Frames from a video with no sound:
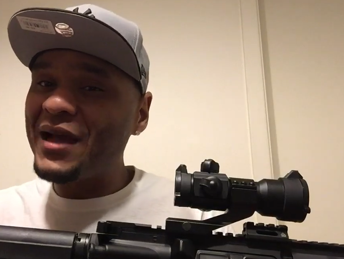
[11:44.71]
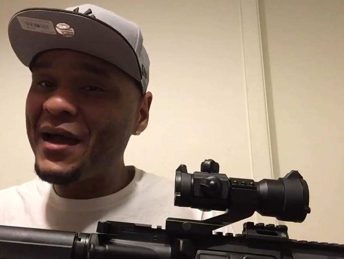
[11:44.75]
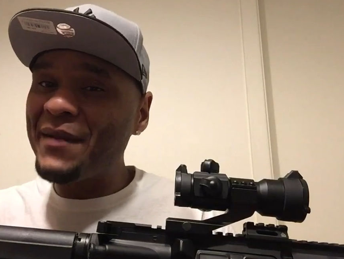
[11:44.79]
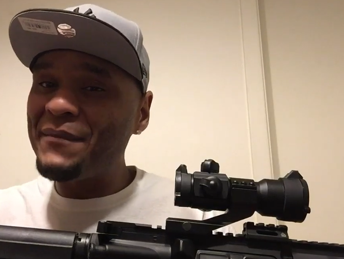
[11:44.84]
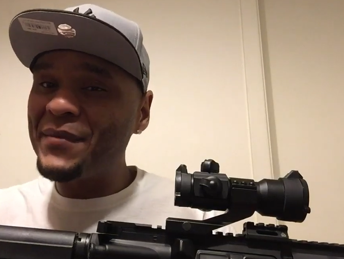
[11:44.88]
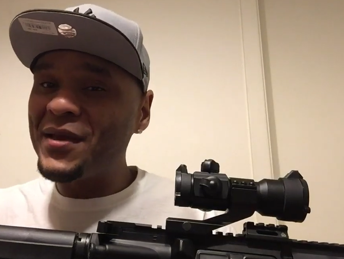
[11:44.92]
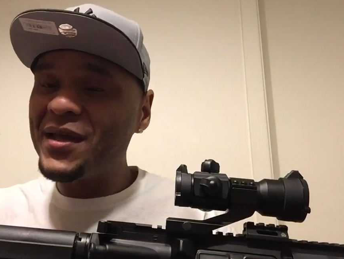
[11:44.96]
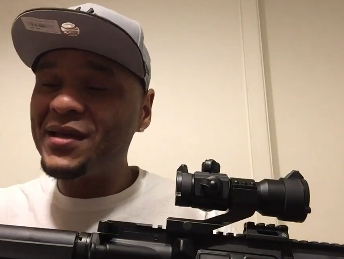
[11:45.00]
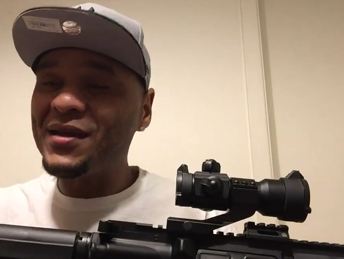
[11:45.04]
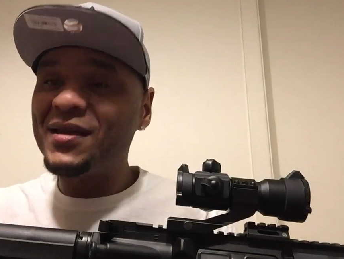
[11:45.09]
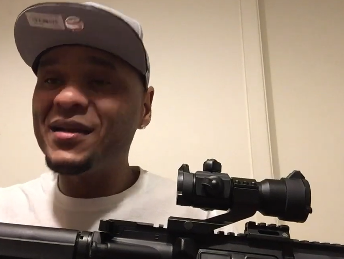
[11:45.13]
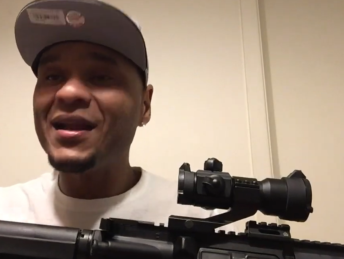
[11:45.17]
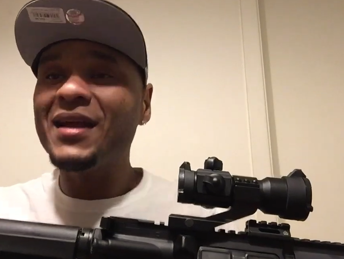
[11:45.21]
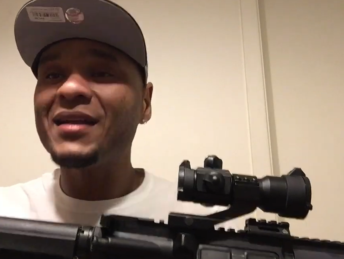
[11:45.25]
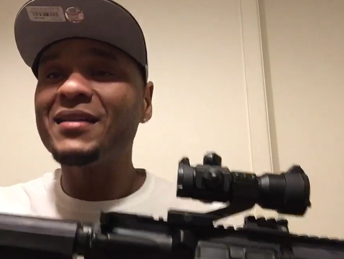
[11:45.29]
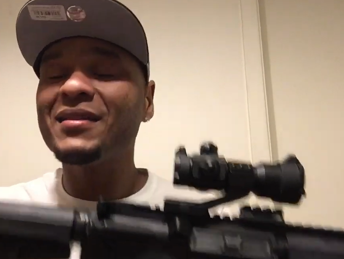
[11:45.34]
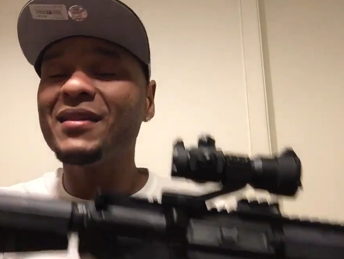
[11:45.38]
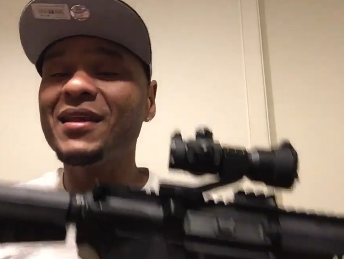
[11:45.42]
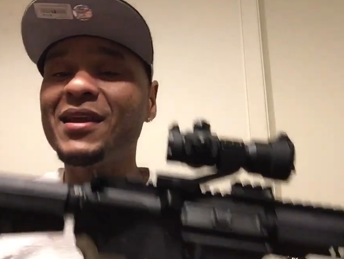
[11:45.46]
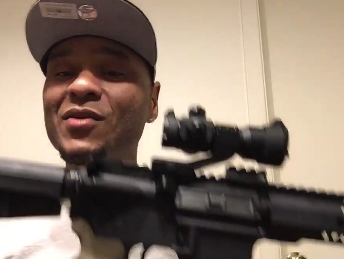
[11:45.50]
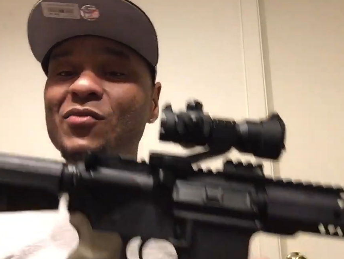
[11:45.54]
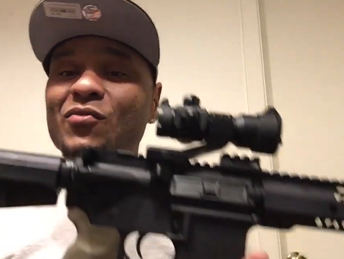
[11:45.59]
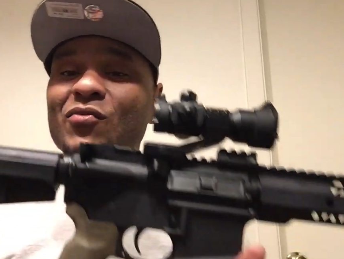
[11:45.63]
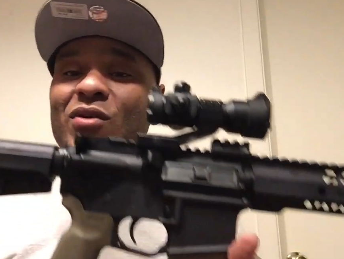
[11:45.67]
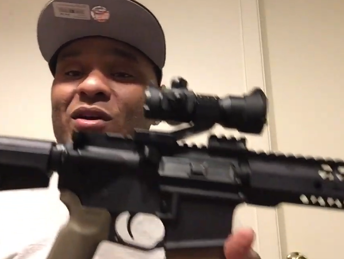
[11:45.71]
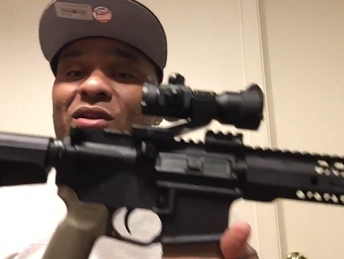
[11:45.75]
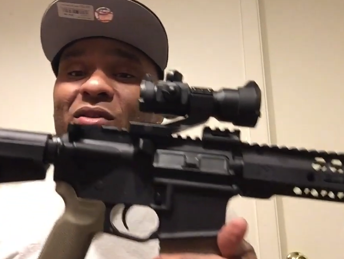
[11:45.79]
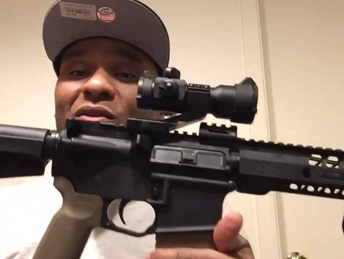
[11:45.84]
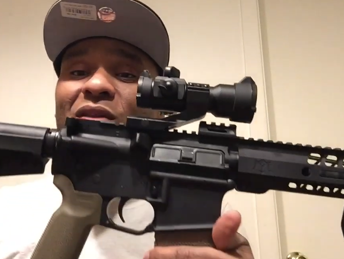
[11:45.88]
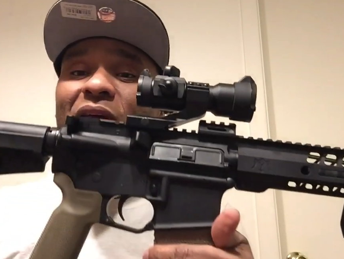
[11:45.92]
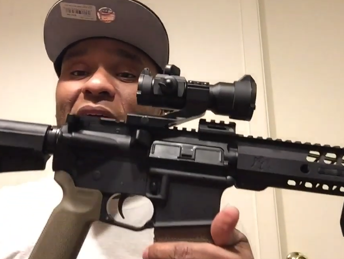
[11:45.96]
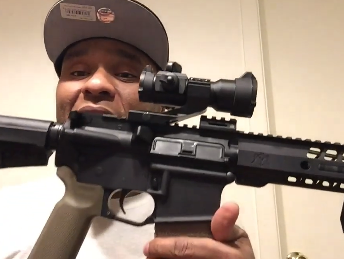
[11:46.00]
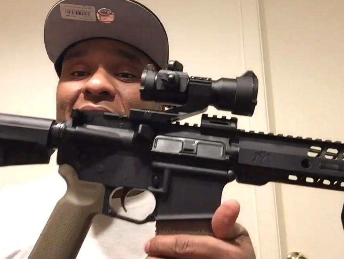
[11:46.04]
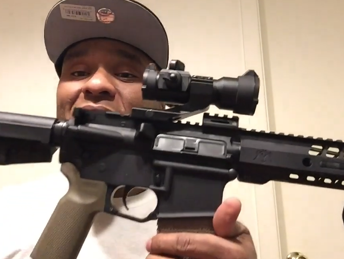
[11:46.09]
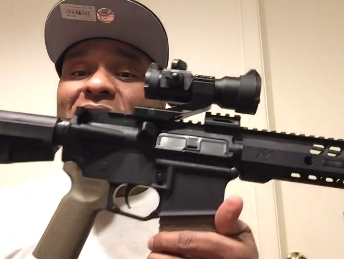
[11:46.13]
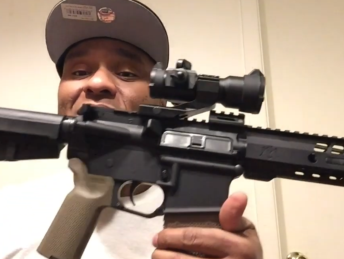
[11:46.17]
I mean, and I think what
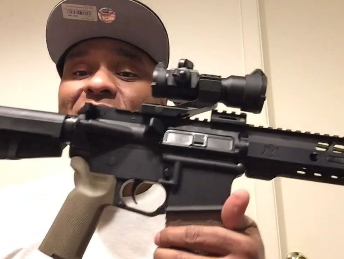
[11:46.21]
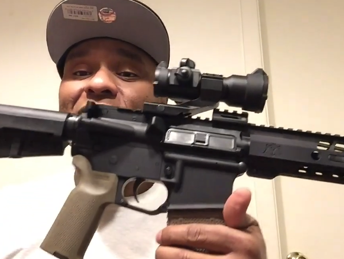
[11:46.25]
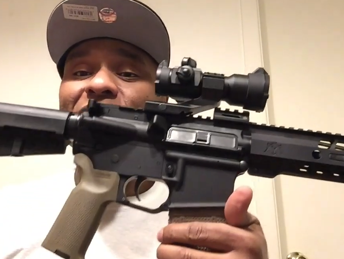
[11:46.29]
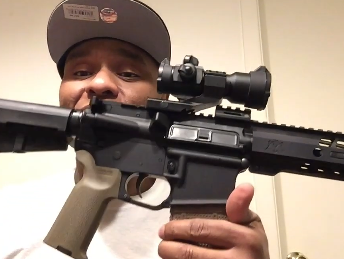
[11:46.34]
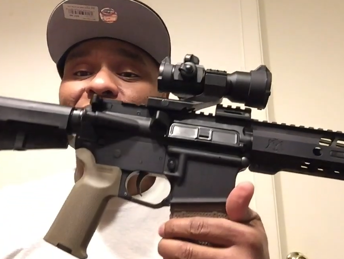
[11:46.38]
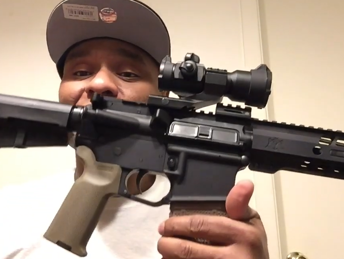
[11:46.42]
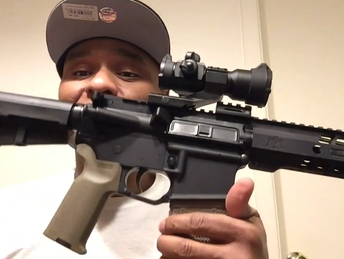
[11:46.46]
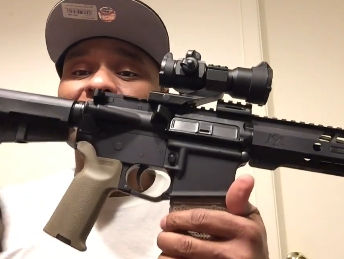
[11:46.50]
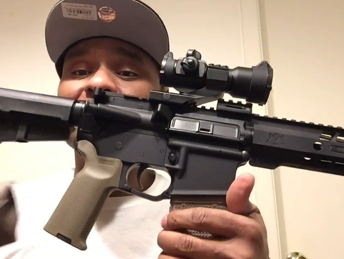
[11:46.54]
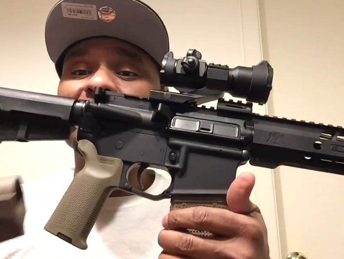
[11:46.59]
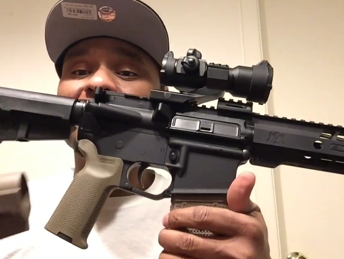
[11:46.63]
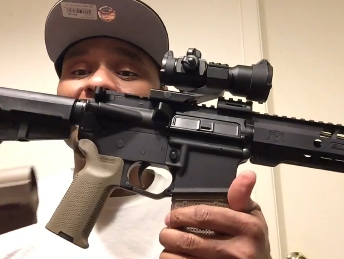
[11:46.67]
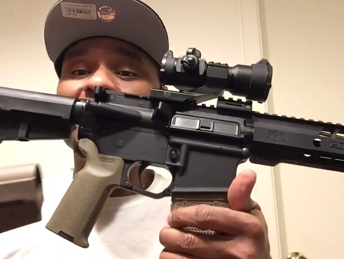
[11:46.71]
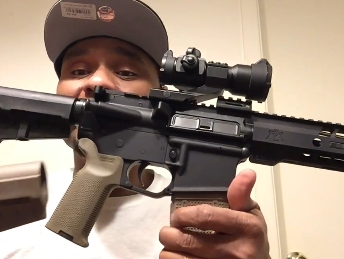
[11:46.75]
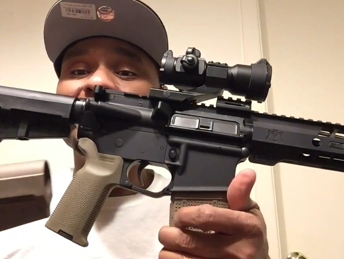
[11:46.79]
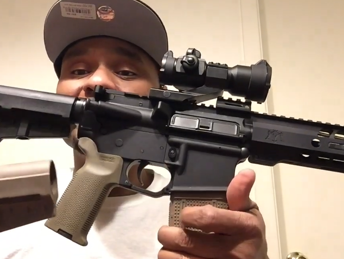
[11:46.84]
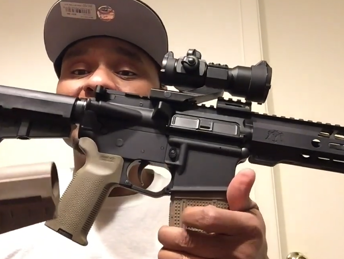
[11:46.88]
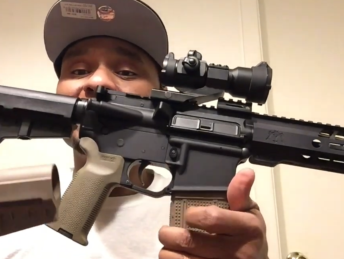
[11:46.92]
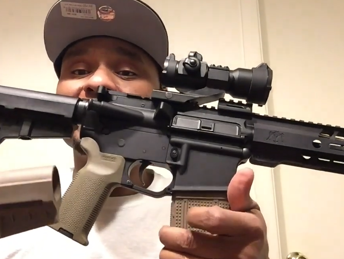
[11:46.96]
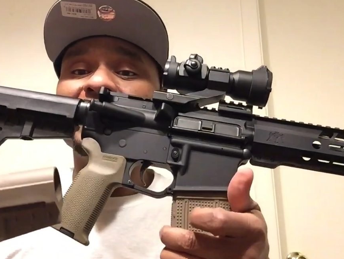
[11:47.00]
actually threw it off